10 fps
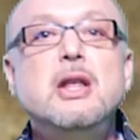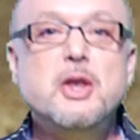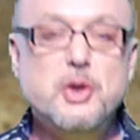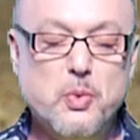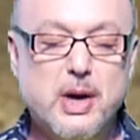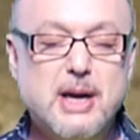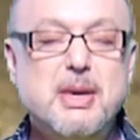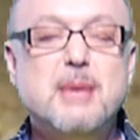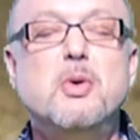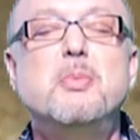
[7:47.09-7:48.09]
You want to
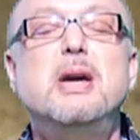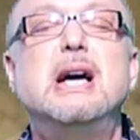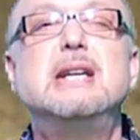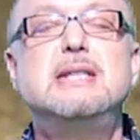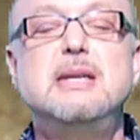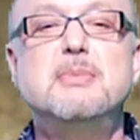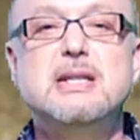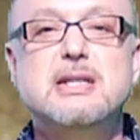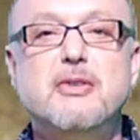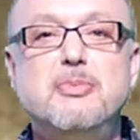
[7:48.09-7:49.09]
make more money. I see
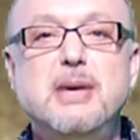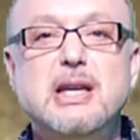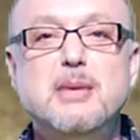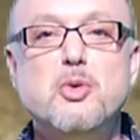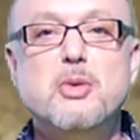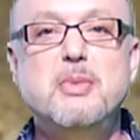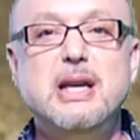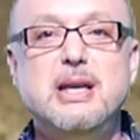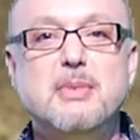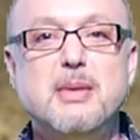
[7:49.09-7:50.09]
myself making more
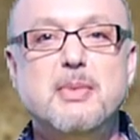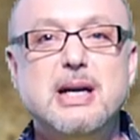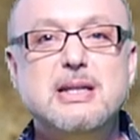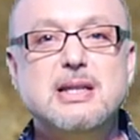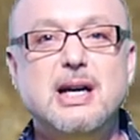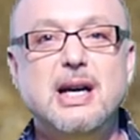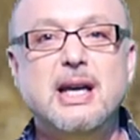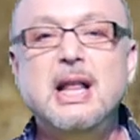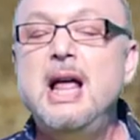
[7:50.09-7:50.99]
money in my mind's eye.